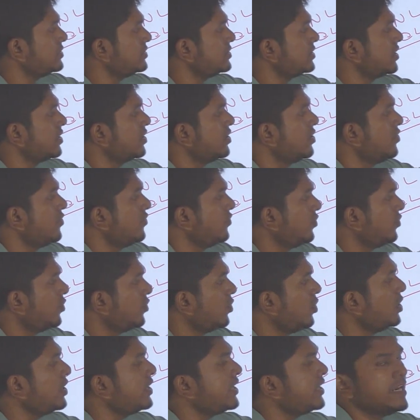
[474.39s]
is
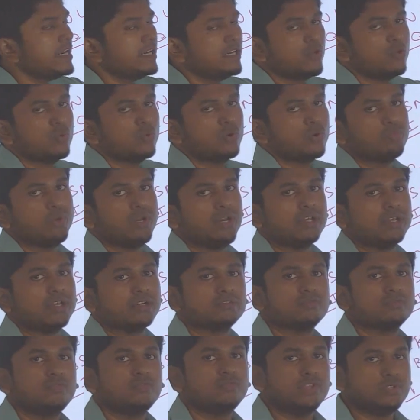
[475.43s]
481 billion,
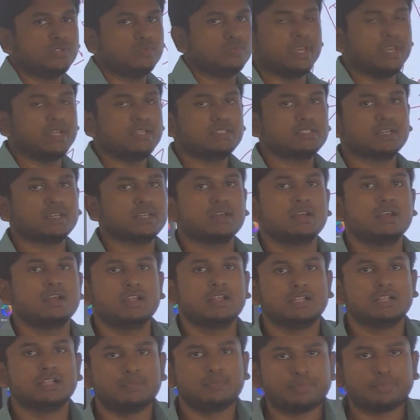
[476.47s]
which means
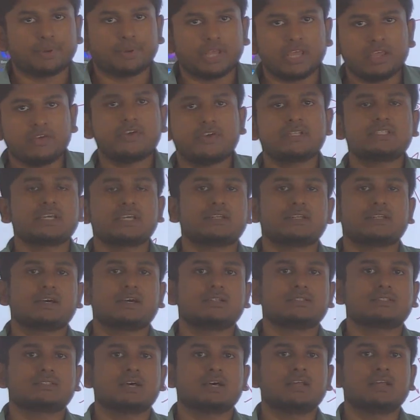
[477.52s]
the private
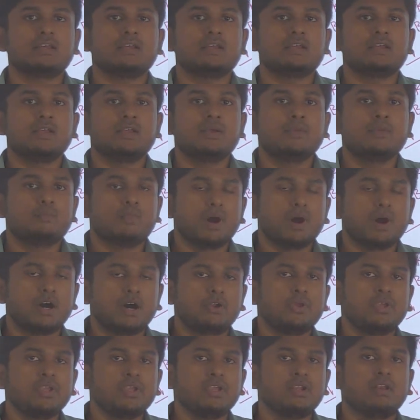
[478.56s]
sectors are
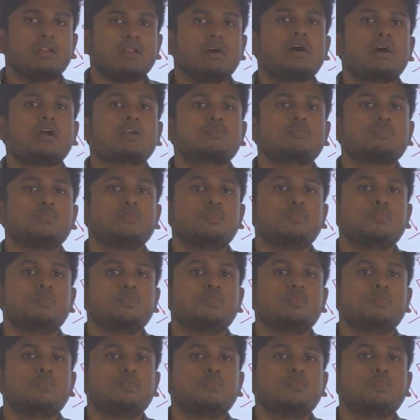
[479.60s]
borrowing lot